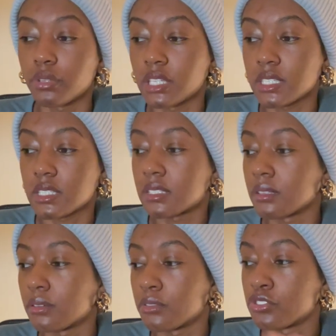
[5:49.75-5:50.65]
this
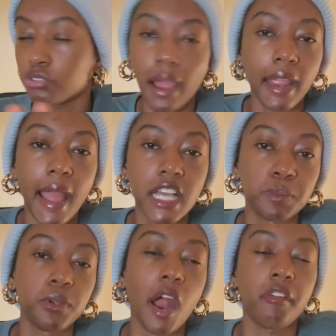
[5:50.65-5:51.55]
dry ass
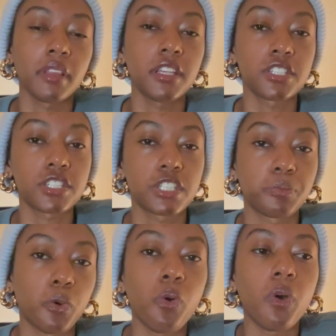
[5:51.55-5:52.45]
PR
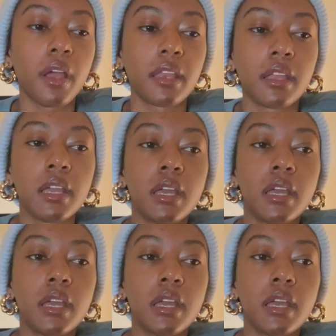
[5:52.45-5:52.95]
relationship on.